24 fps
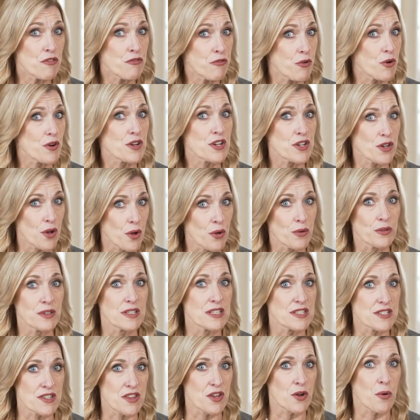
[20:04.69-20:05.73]
afforded
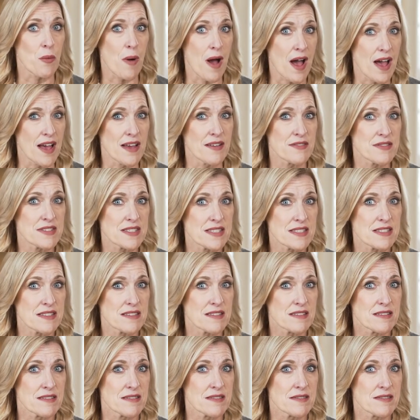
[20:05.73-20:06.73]
only to their wives.